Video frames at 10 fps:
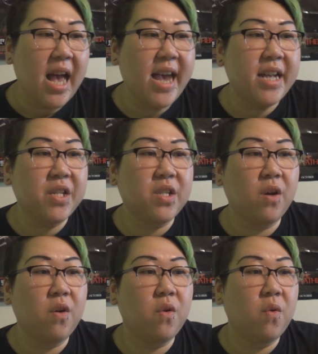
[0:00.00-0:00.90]
and
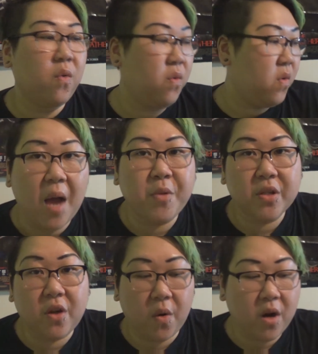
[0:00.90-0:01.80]
so I'm
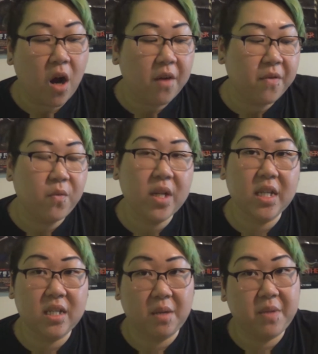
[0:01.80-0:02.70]
just going off of what
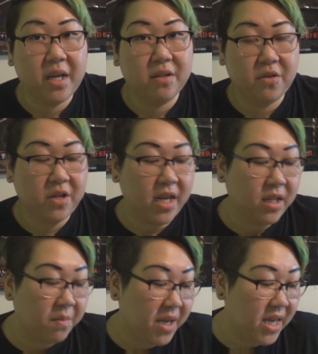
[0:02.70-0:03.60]
the subtitles are
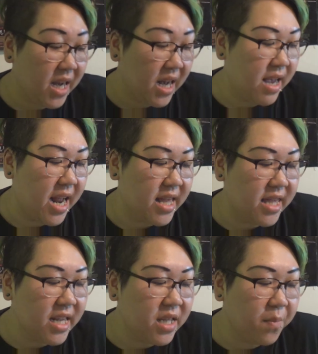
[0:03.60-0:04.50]
telling me, and I
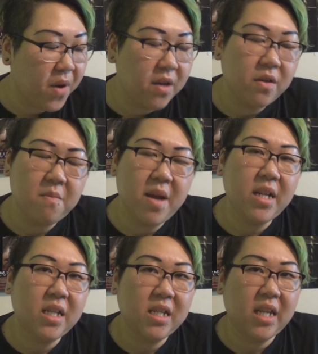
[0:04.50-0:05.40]
think the brother
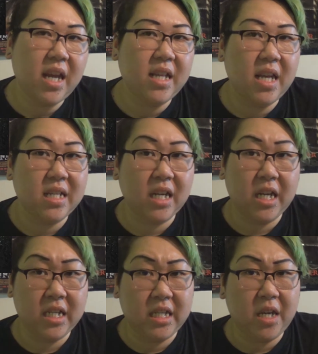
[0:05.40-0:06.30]
meant to say that's a
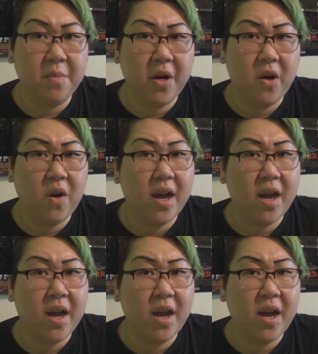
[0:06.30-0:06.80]
gazebo.